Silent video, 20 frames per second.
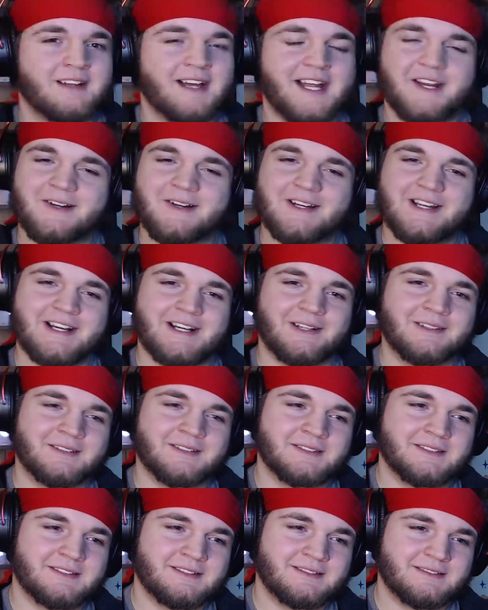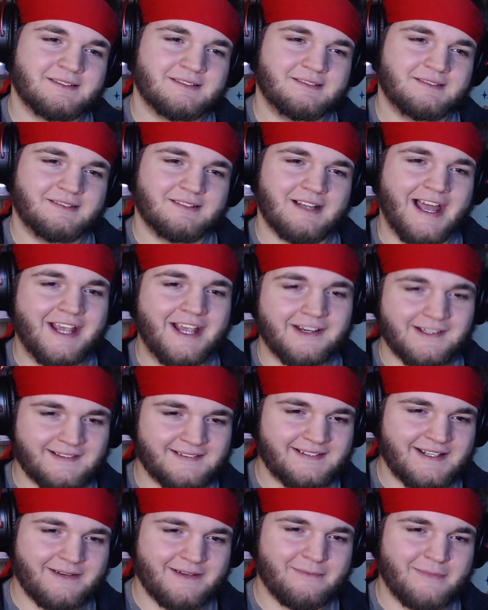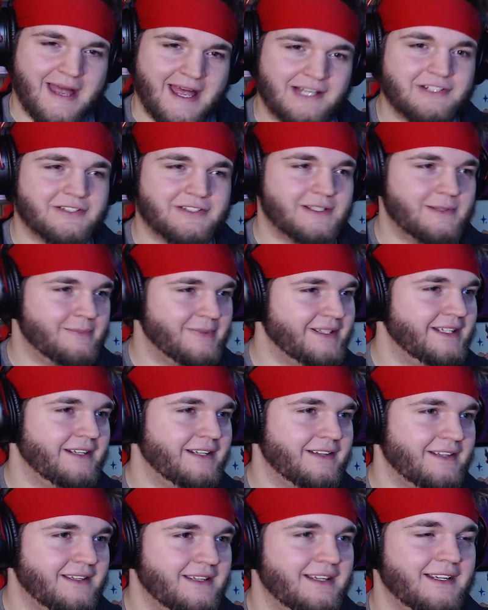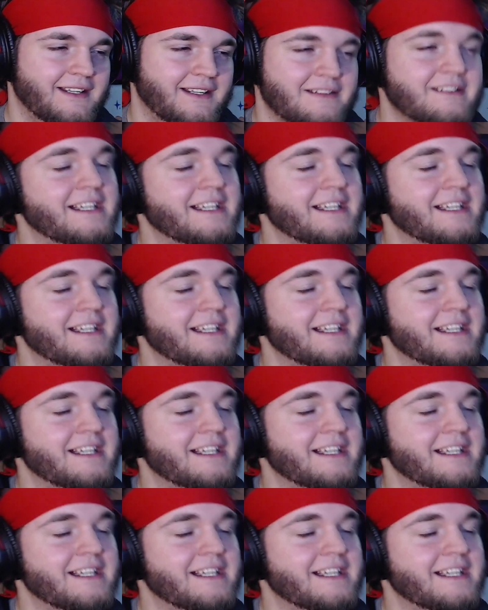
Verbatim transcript: I don't know. I could see him actually being the king.